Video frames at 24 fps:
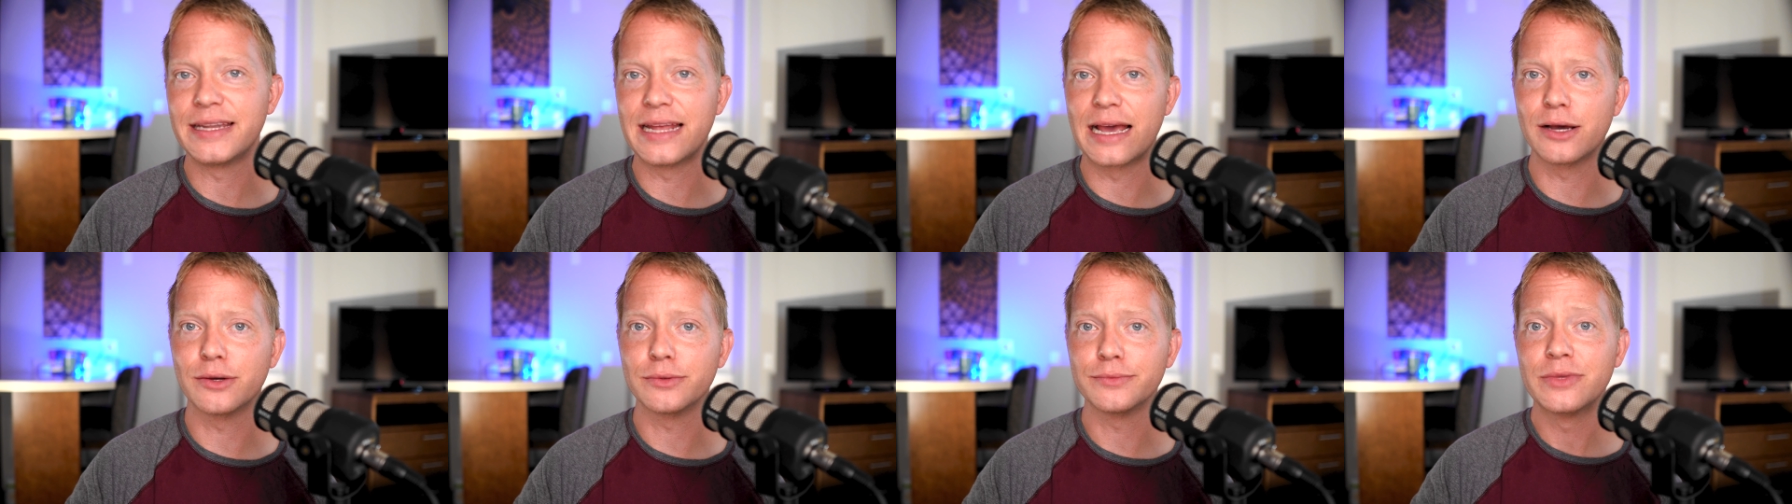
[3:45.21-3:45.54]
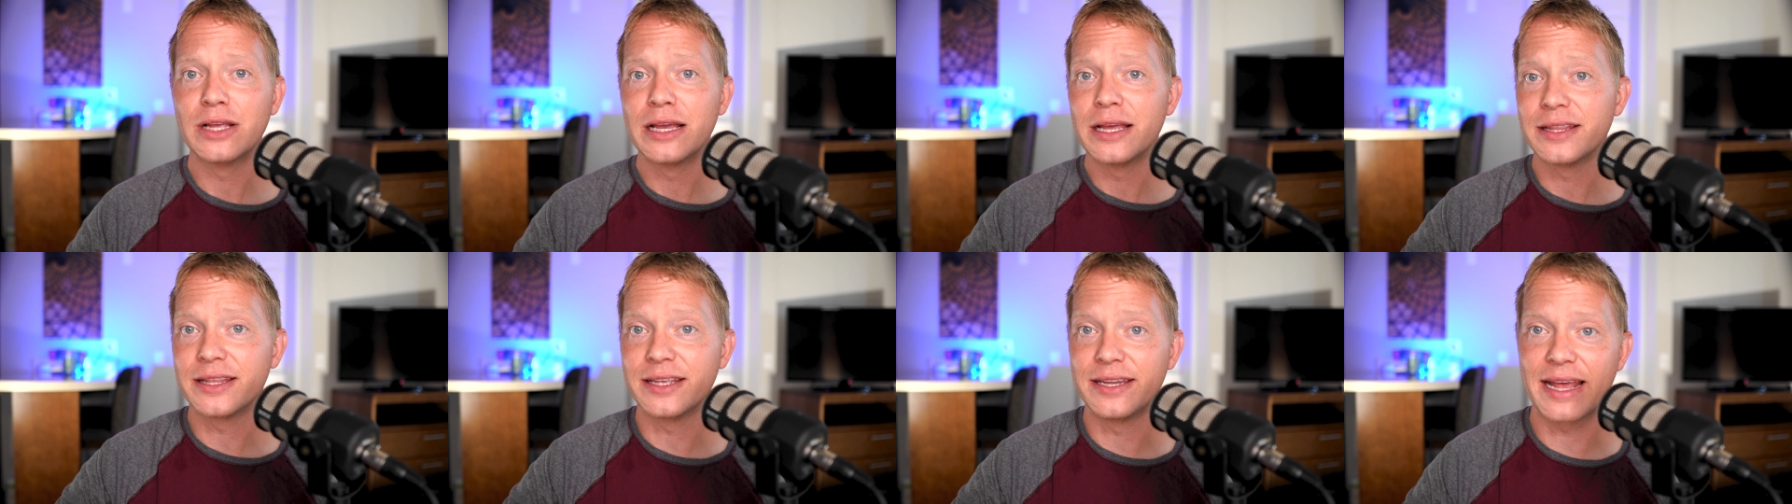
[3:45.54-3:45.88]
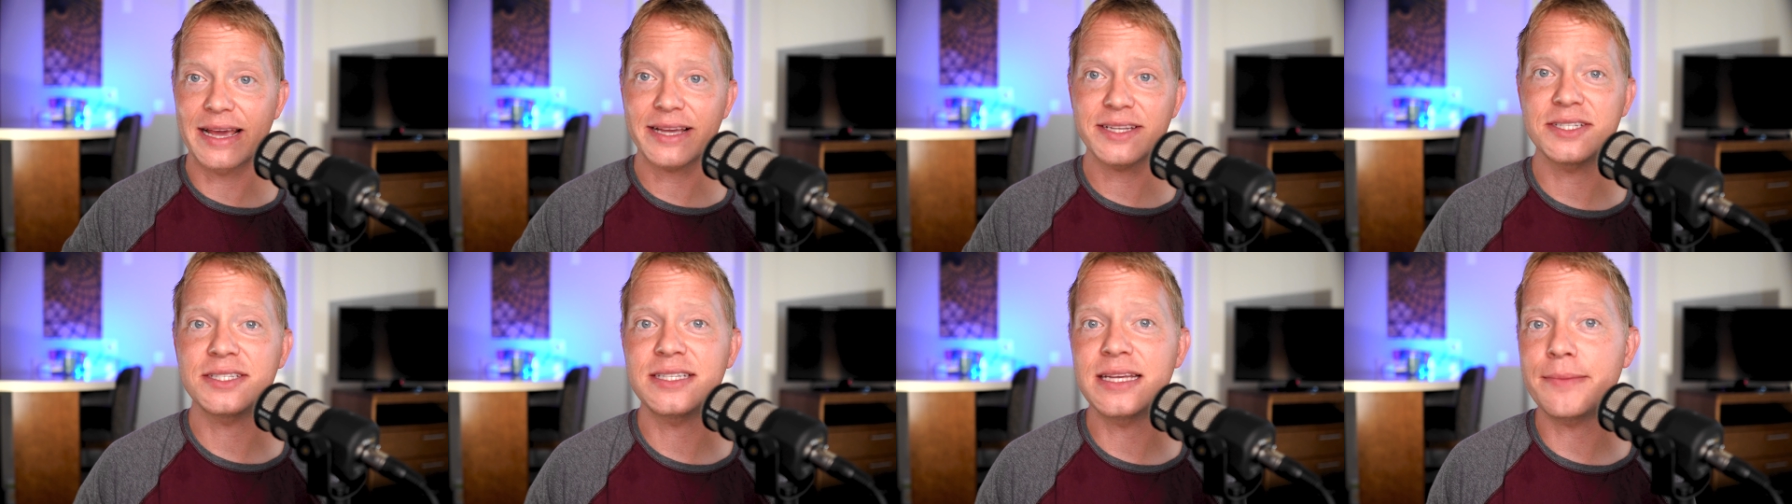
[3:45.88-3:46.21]
Now, the
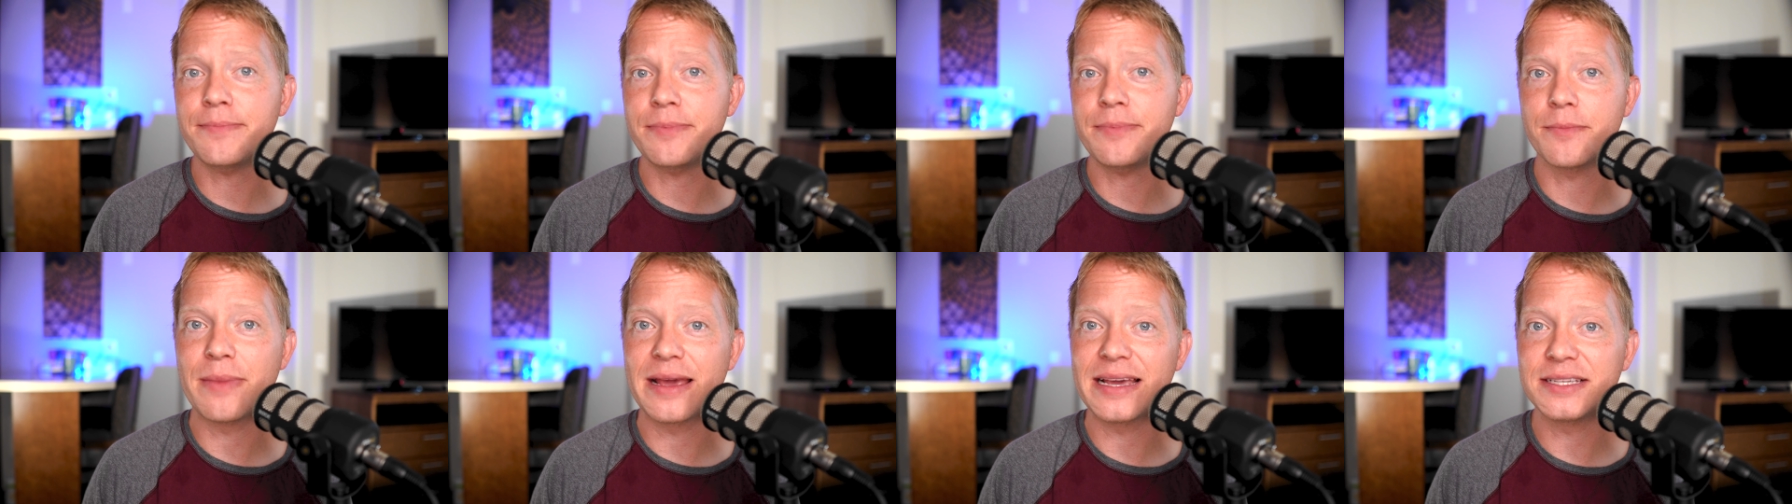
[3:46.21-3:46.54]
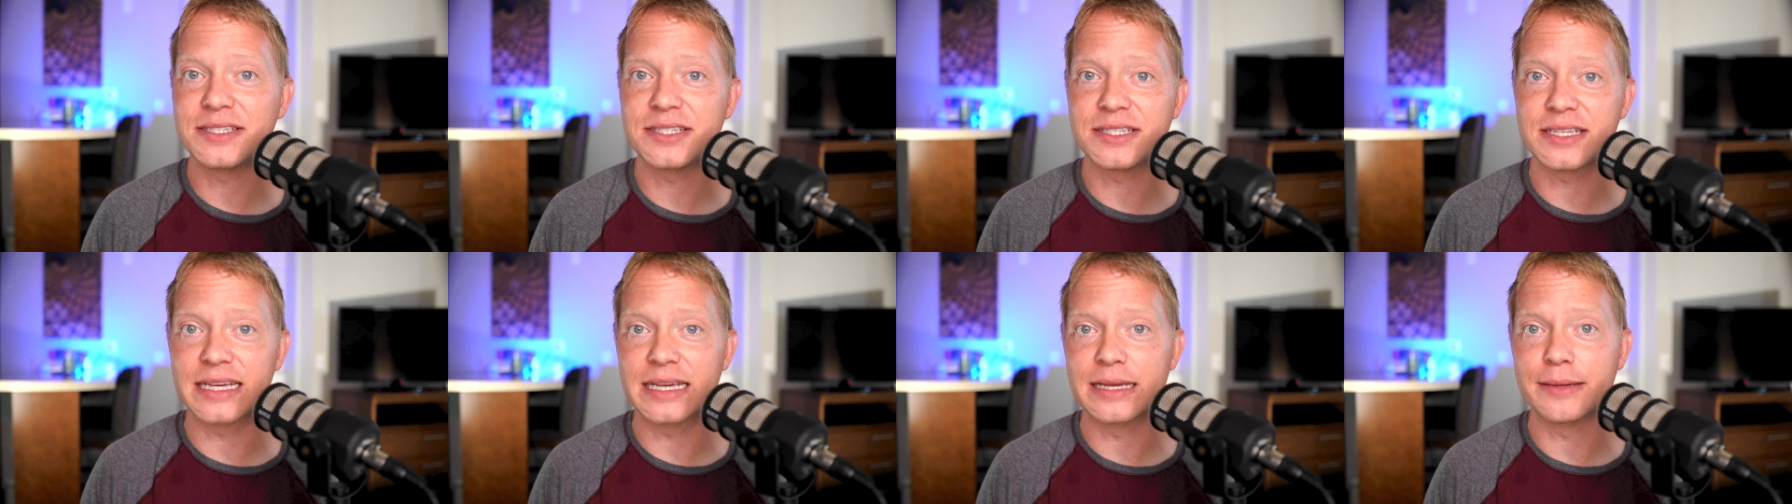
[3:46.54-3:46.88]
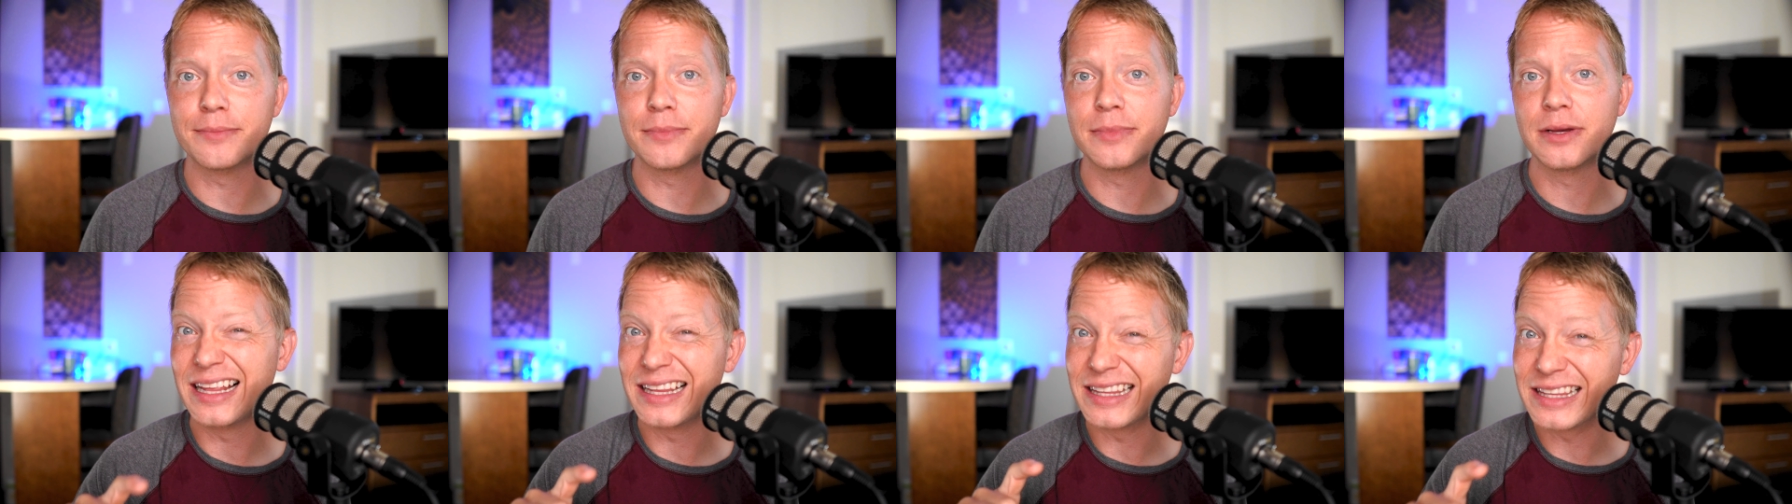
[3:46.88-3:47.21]
next tip may
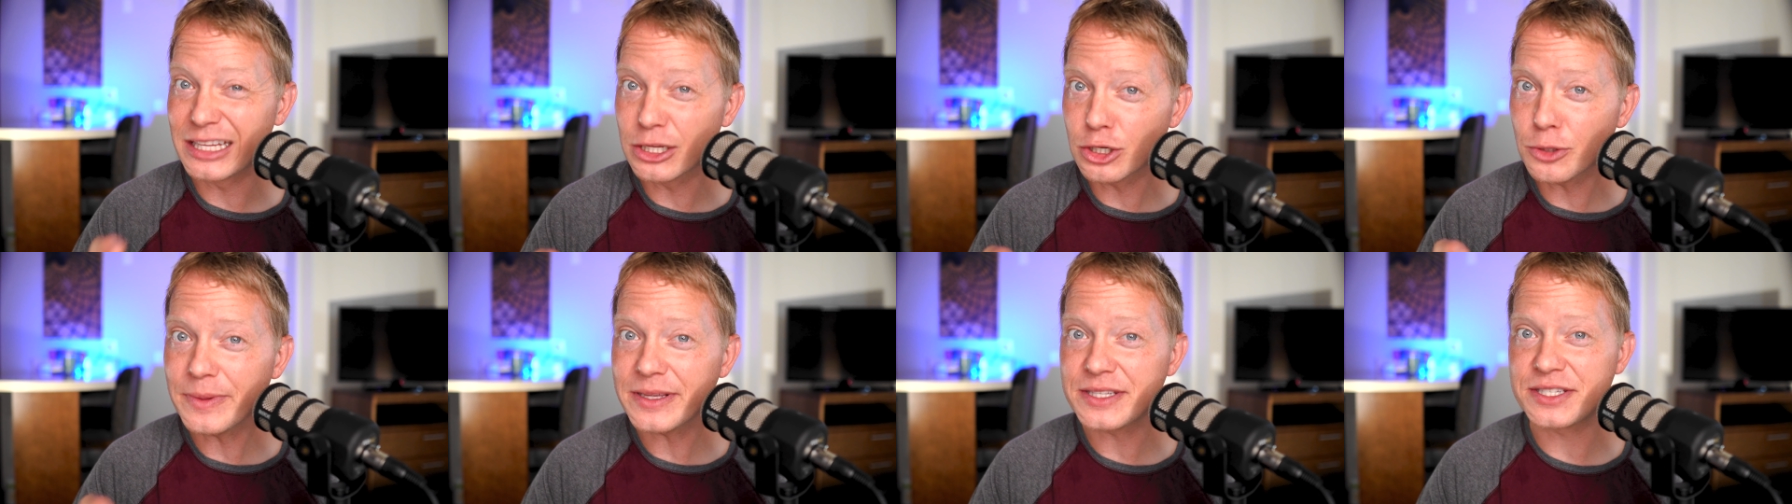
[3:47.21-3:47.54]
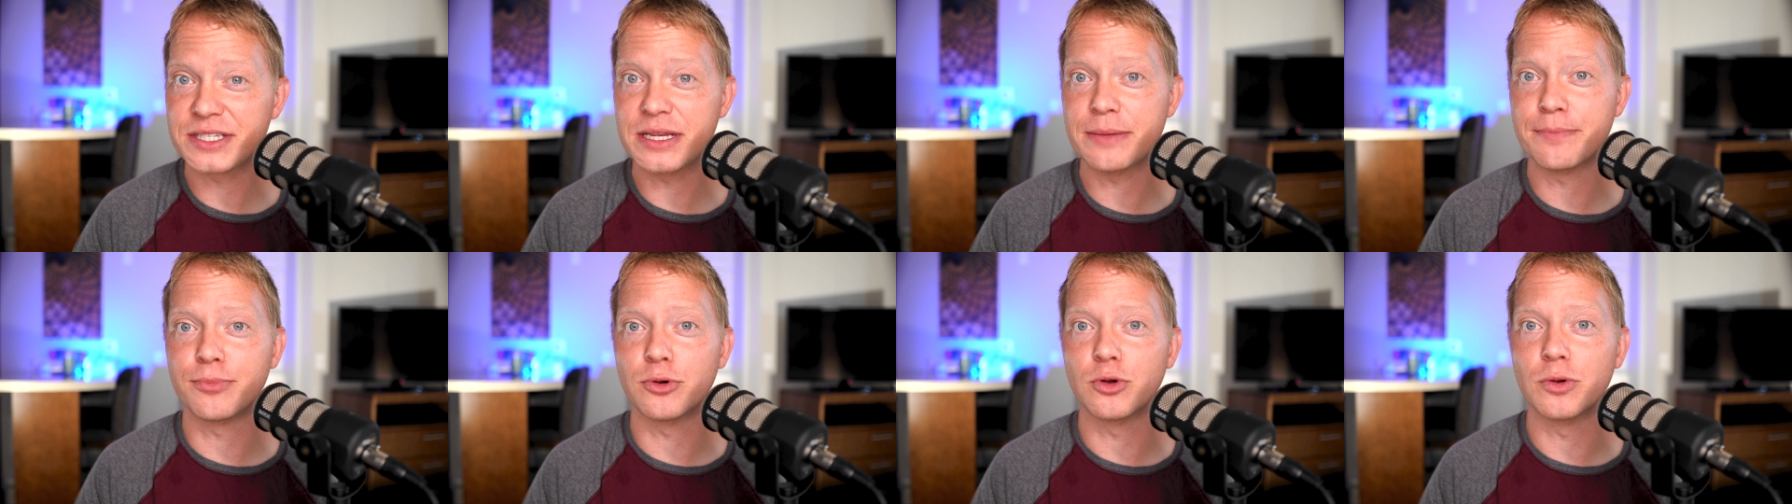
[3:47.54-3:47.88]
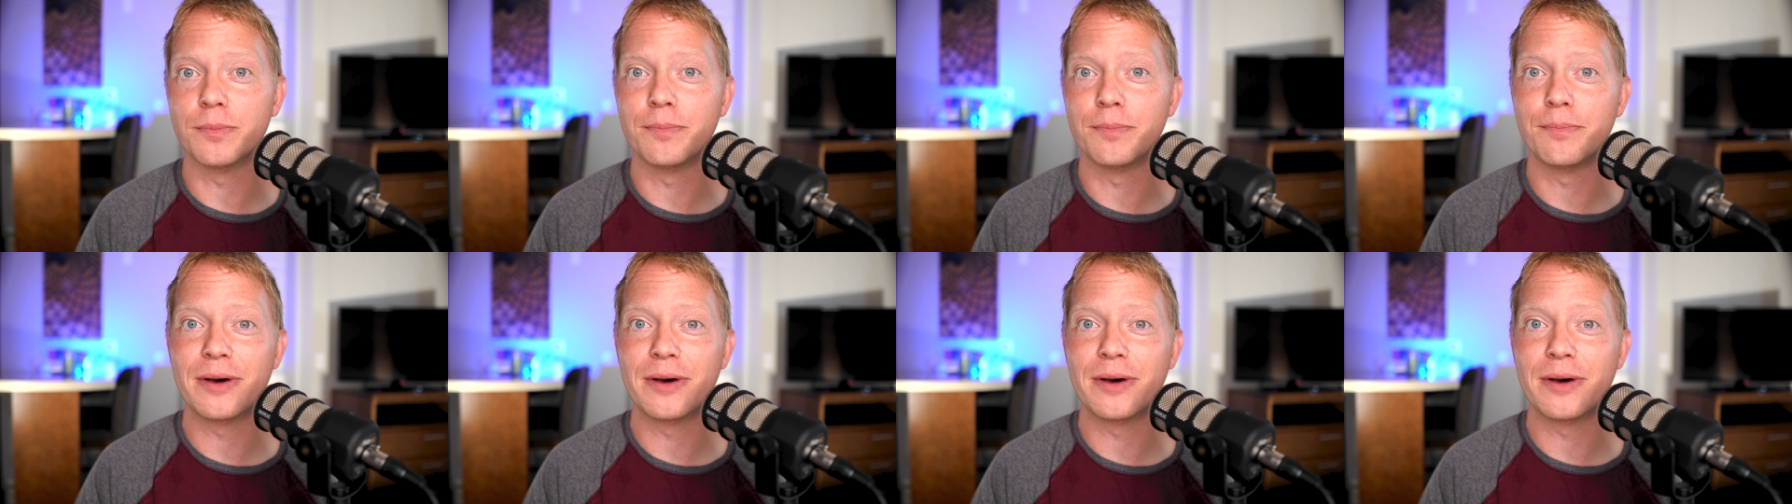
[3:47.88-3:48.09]
seem a little bit simple,